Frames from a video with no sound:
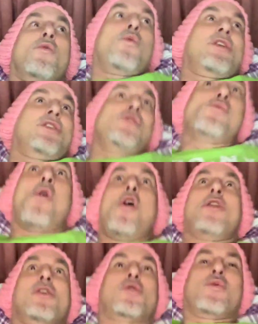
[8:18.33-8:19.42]
what you
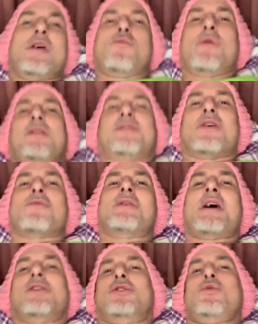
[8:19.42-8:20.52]
all agree with, they're
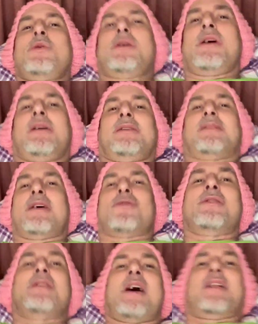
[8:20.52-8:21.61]
not doing it. They're
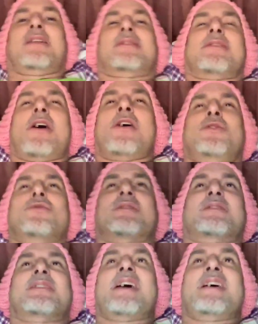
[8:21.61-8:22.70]
not
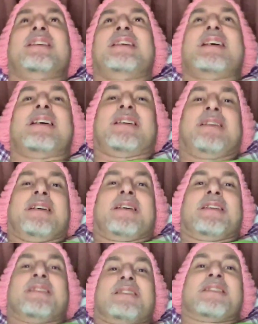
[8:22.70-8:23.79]
understanding
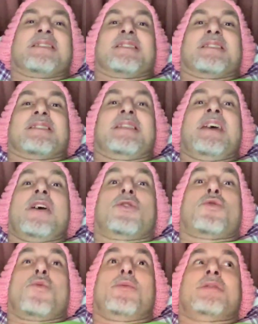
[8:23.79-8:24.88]
the
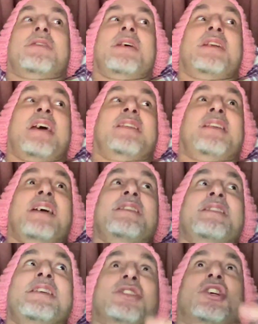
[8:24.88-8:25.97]
Anthropocene, and they
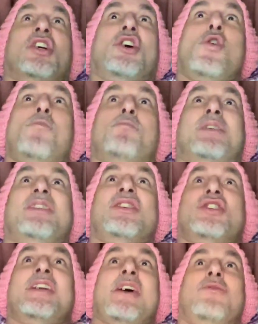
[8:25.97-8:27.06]
need to go
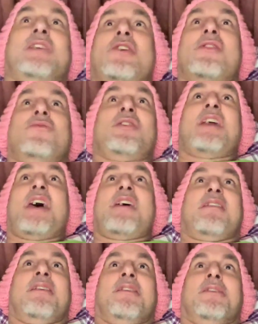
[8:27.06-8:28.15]
petition out there every day.
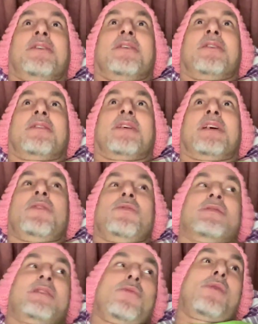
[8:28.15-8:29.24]
And if you
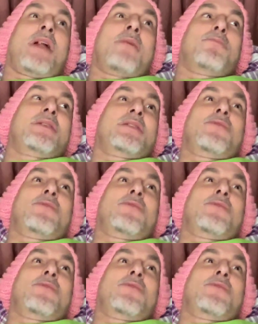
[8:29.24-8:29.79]
say, well, I'm busy